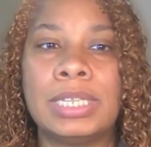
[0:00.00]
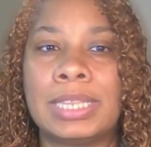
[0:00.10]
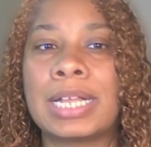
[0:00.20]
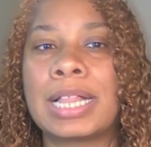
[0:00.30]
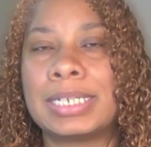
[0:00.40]

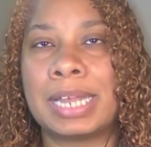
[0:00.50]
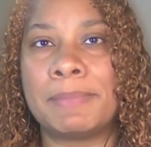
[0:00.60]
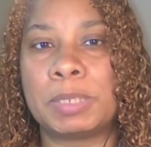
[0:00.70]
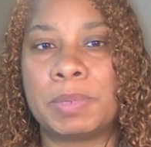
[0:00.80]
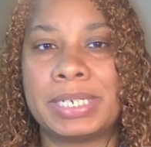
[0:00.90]
Then class
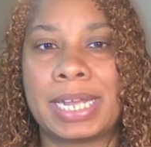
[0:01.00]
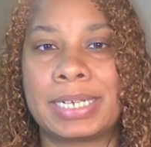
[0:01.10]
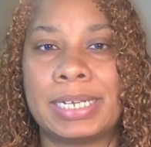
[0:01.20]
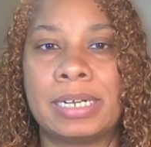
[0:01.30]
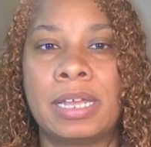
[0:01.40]
time is
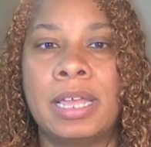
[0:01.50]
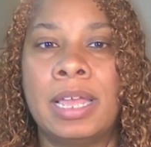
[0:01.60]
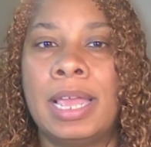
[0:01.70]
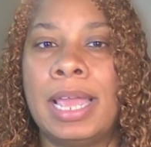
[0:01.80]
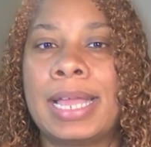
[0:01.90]
protected,
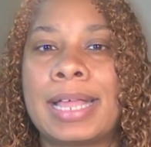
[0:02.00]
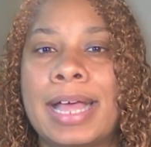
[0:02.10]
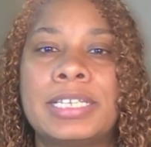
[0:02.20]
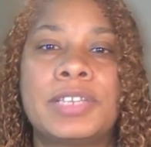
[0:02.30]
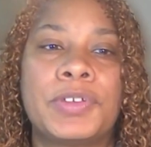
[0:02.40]
and
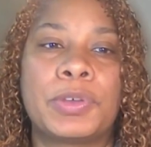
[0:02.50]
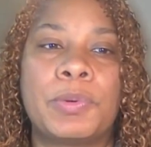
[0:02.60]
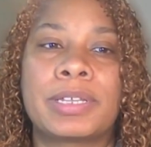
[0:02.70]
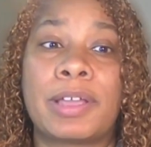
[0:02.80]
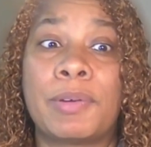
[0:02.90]
class is for the work that